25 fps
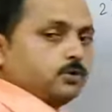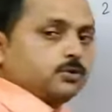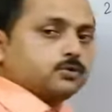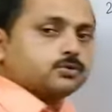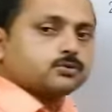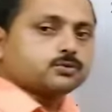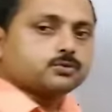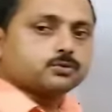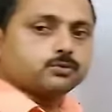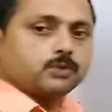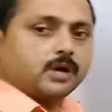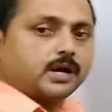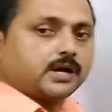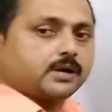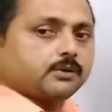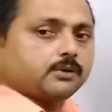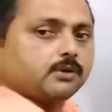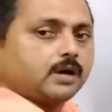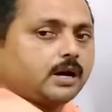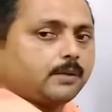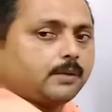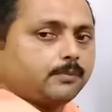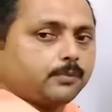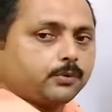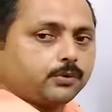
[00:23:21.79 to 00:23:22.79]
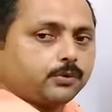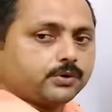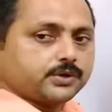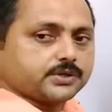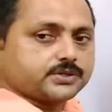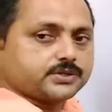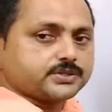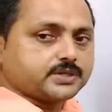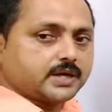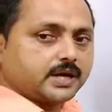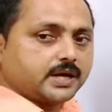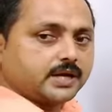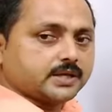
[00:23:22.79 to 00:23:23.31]
So what you have
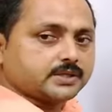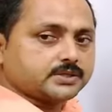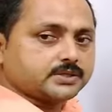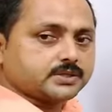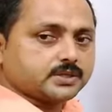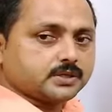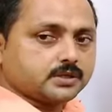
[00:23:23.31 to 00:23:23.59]
noticed that